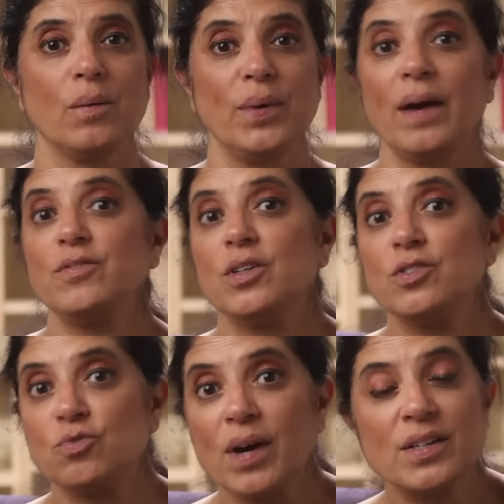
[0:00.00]
We have to
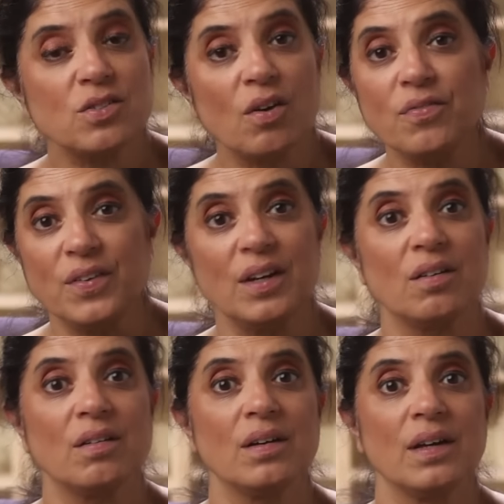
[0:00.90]
address our
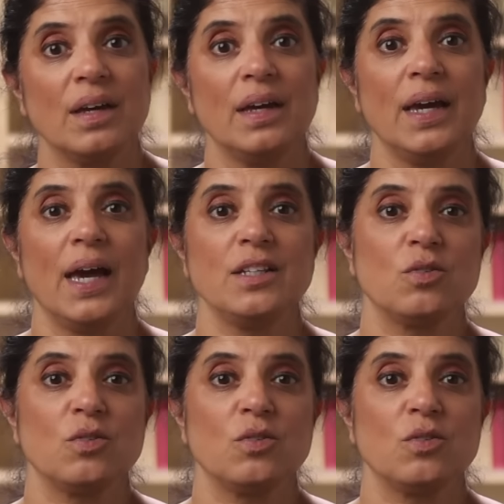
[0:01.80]
fear and